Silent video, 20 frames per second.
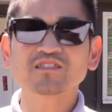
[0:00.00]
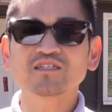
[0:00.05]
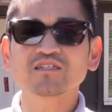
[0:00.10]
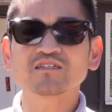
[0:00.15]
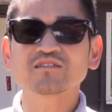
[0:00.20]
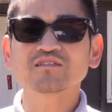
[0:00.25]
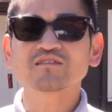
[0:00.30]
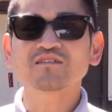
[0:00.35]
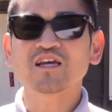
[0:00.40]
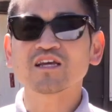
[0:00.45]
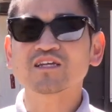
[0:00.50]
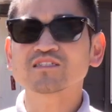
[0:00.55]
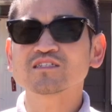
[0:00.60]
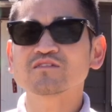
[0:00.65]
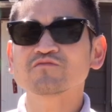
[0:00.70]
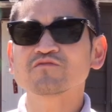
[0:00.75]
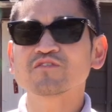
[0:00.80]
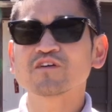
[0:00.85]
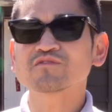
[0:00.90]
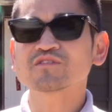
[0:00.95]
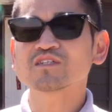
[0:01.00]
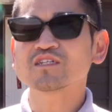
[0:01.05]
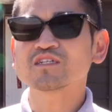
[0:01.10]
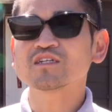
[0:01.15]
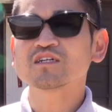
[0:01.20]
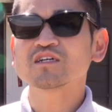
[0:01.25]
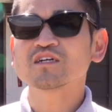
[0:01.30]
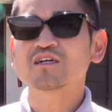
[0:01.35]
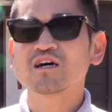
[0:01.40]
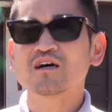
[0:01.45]

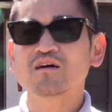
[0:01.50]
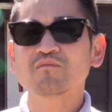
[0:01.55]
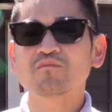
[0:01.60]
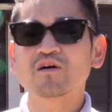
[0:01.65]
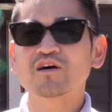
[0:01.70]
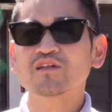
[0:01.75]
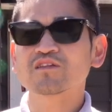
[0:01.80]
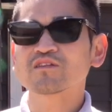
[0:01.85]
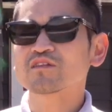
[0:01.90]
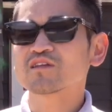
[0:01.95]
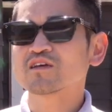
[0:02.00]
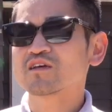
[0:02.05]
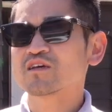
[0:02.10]
$1,850 a month.